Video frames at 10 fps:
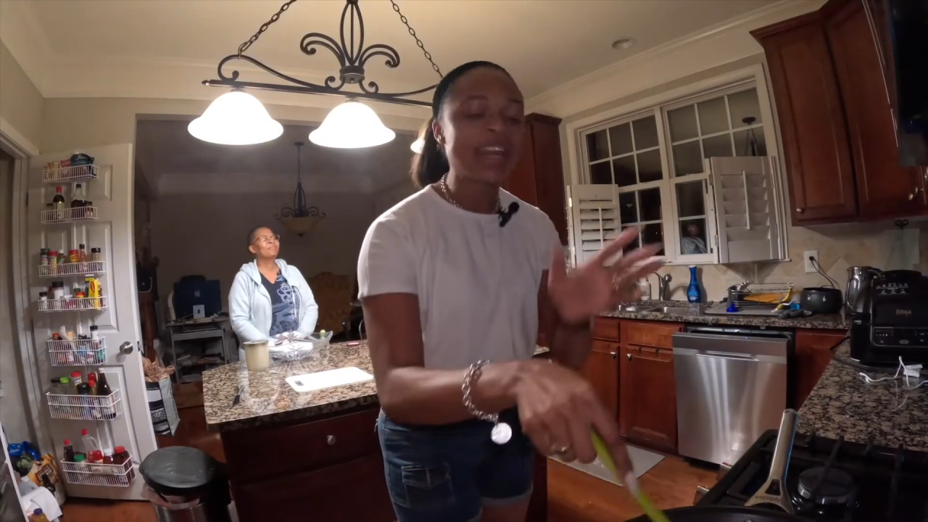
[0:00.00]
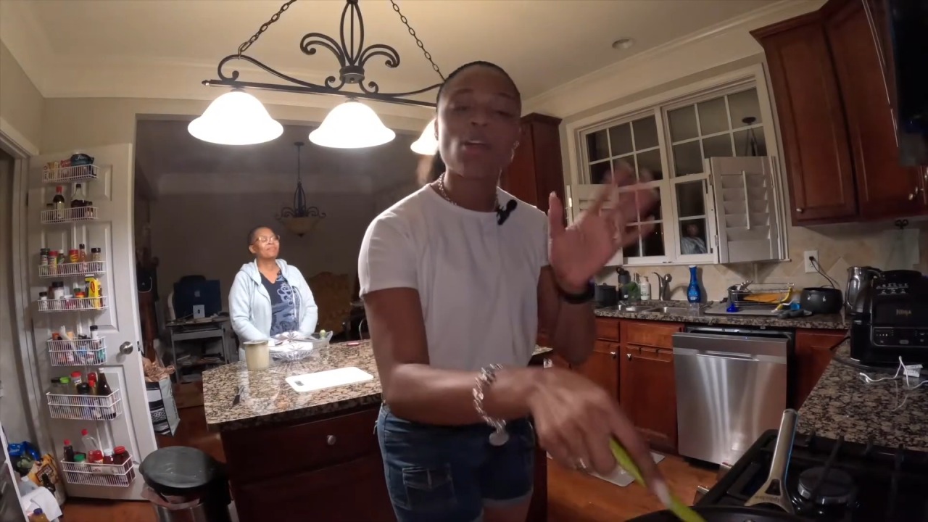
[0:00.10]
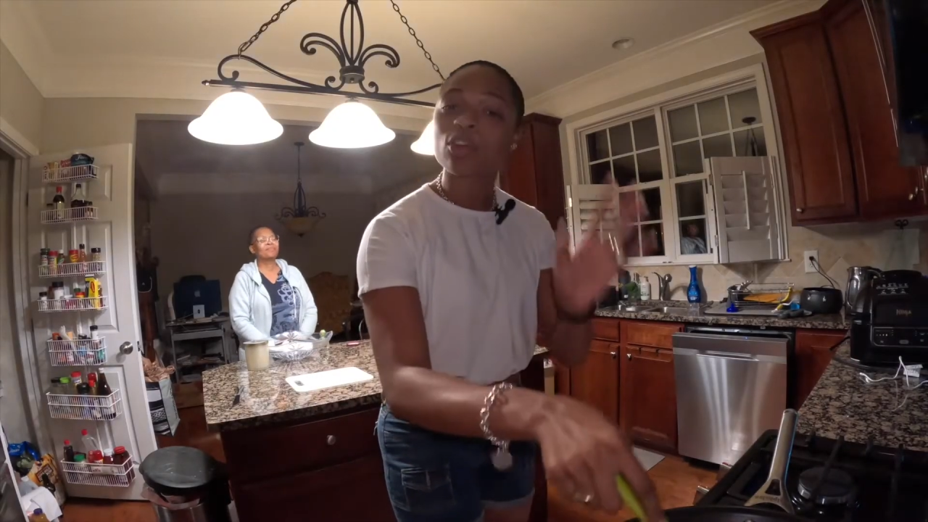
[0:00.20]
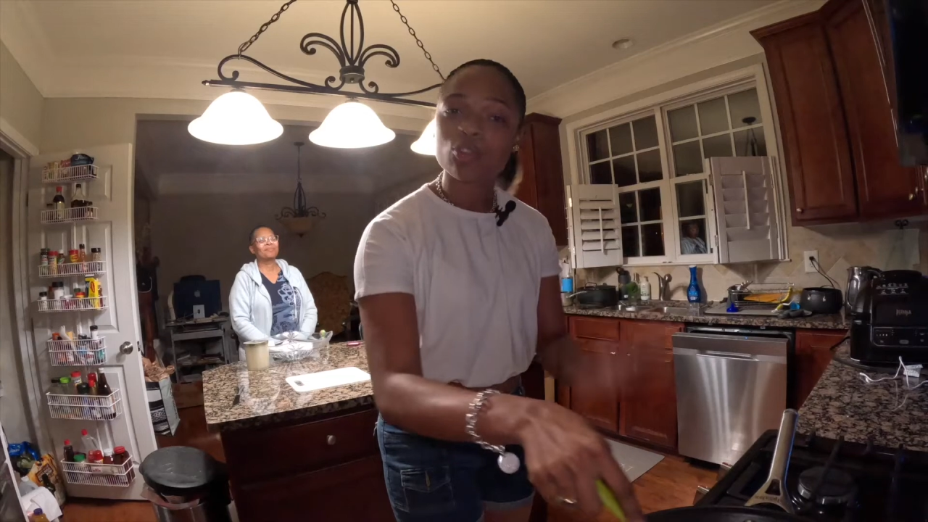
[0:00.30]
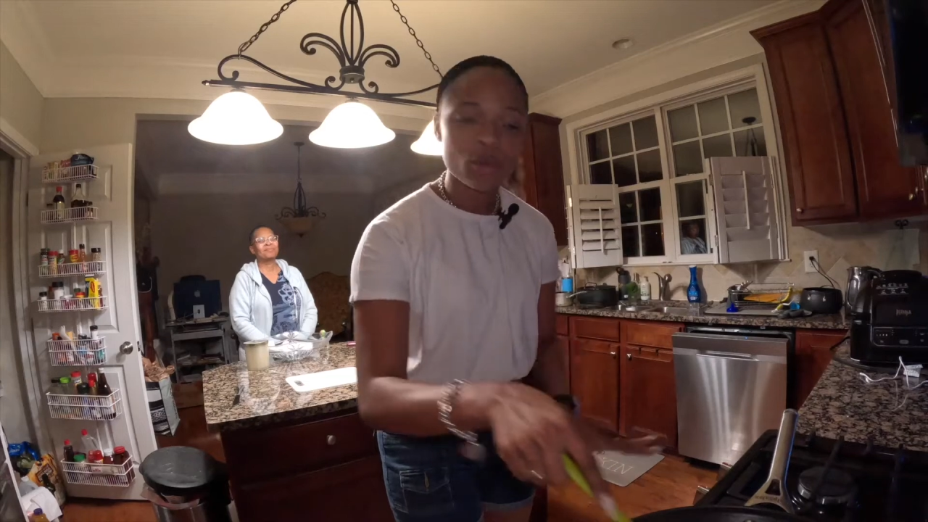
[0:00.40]
they
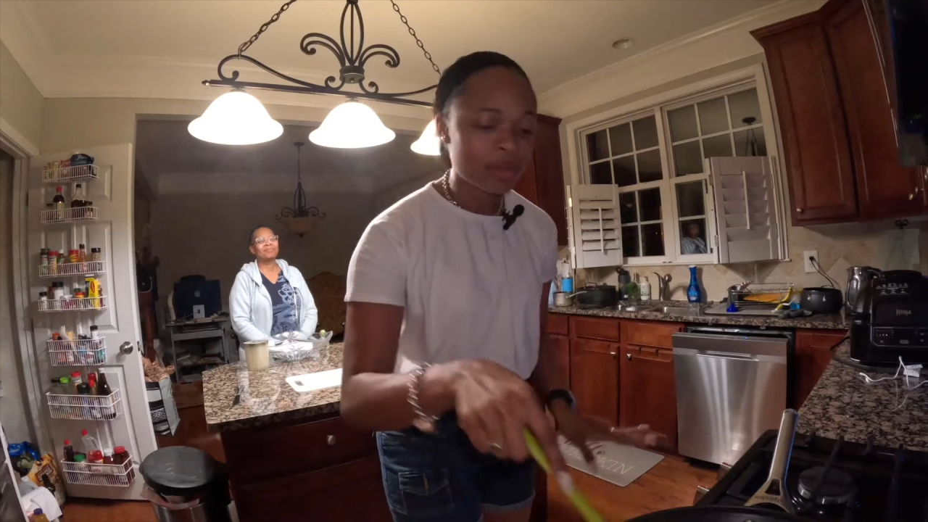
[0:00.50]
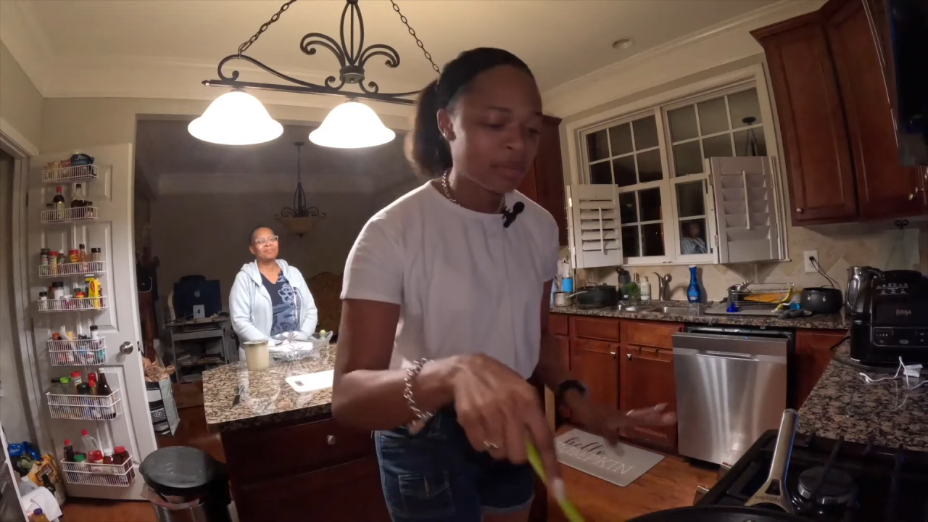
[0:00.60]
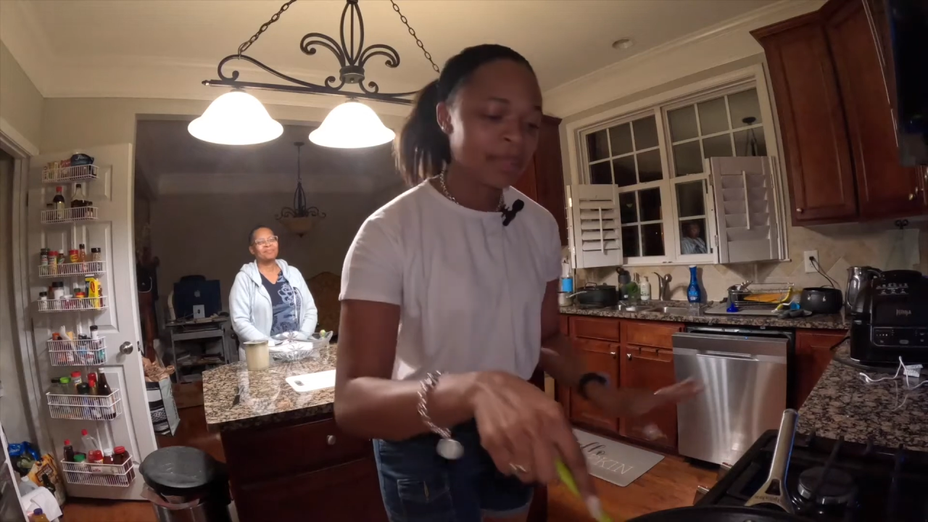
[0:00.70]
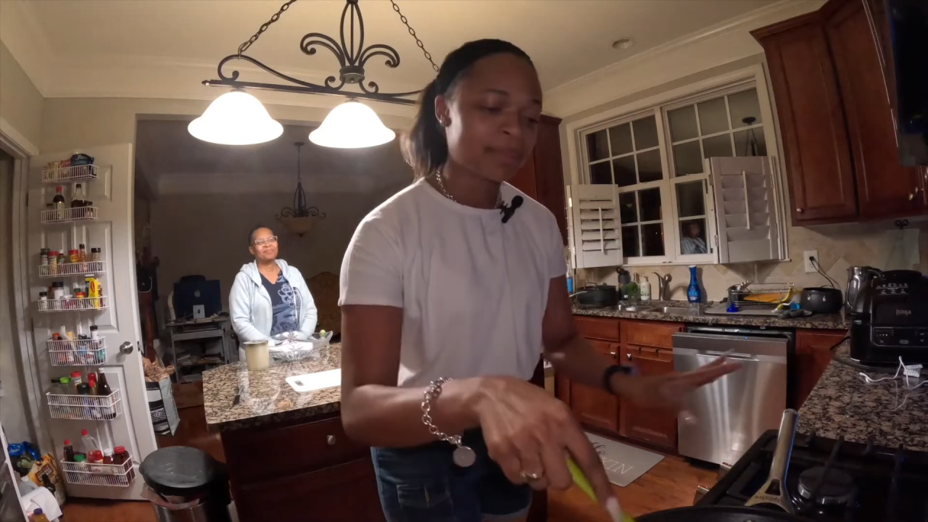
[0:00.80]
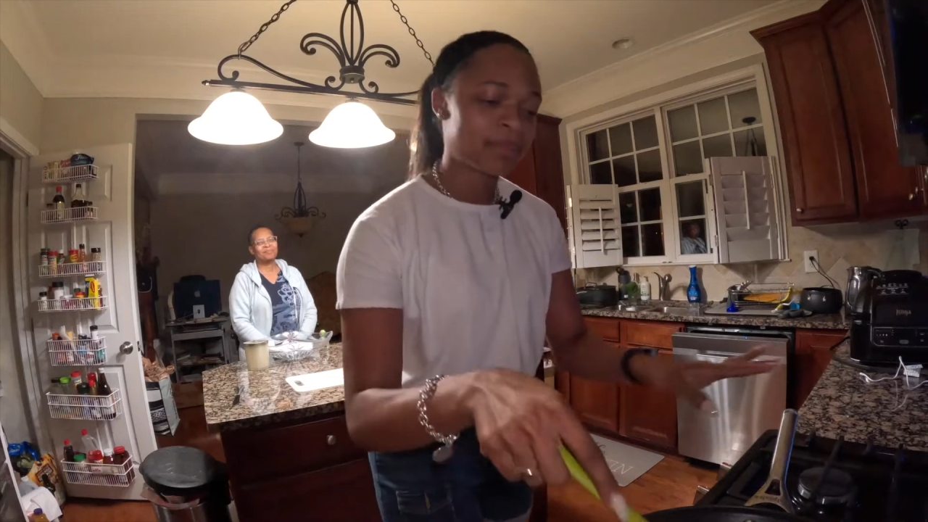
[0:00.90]
all taught
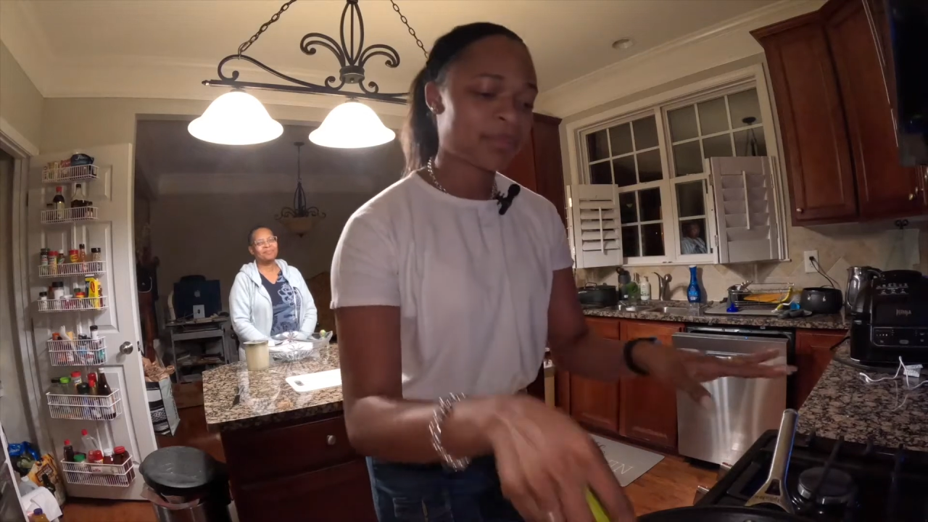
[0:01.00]
me.